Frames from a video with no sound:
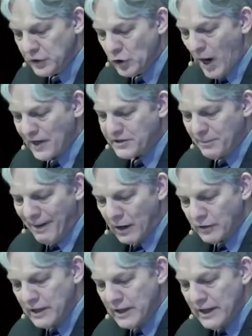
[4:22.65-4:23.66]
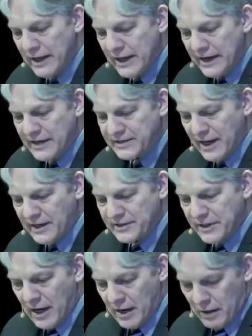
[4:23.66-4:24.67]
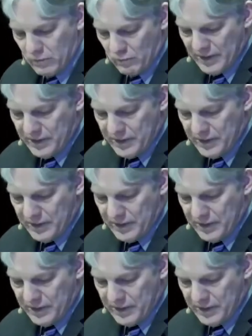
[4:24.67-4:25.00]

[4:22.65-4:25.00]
he talks about, he says uh,